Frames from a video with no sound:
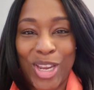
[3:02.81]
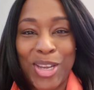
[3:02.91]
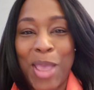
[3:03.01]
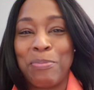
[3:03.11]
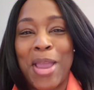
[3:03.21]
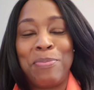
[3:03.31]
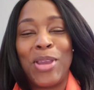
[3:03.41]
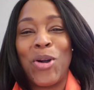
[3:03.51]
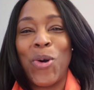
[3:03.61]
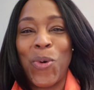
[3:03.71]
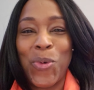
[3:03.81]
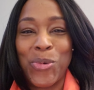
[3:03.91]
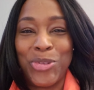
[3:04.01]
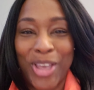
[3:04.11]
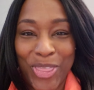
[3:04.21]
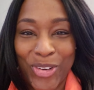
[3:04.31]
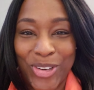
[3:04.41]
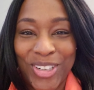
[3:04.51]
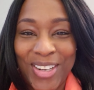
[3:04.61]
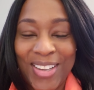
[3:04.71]
And that might be a whole
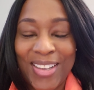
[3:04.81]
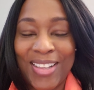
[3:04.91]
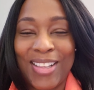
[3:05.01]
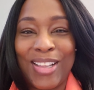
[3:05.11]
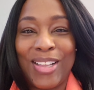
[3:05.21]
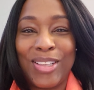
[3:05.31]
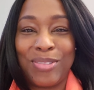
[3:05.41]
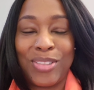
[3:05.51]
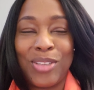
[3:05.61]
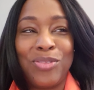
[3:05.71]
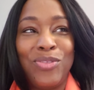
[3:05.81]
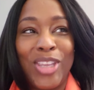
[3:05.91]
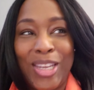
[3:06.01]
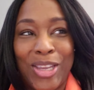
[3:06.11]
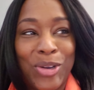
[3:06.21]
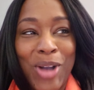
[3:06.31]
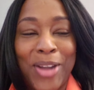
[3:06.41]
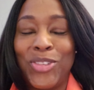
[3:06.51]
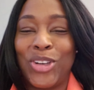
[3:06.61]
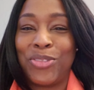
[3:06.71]
nother video. I
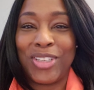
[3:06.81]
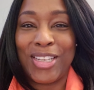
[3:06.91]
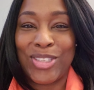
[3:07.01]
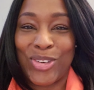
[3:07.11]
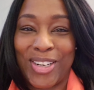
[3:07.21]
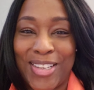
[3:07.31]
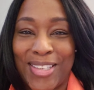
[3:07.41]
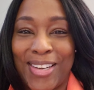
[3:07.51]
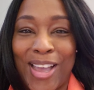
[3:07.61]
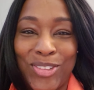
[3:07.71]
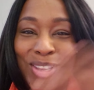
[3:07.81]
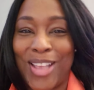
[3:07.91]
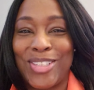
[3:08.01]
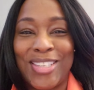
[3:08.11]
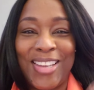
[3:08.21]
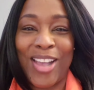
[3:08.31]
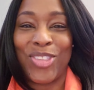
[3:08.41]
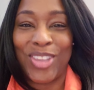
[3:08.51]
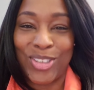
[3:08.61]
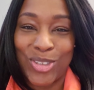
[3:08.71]
don't know if it is or it isn't. I'll see how
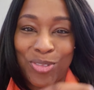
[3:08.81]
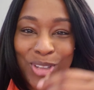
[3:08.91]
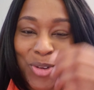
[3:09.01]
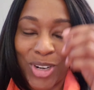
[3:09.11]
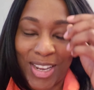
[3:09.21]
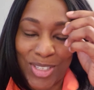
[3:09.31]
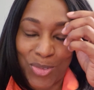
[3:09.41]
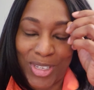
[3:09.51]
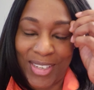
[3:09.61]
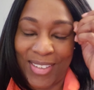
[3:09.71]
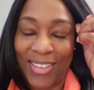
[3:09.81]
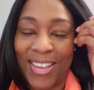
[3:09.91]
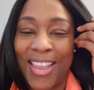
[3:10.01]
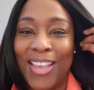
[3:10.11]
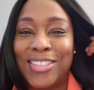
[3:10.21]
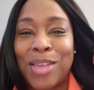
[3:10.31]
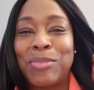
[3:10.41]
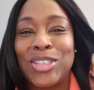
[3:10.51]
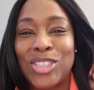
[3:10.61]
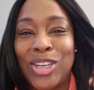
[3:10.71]
things are flowing as
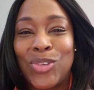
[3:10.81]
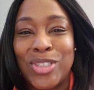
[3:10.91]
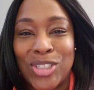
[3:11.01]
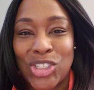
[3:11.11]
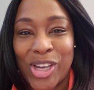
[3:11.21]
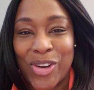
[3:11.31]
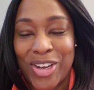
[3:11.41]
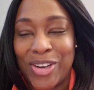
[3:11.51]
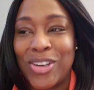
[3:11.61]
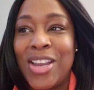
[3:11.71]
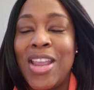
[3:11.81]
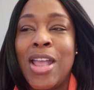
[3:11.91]
I'm continuing to share here.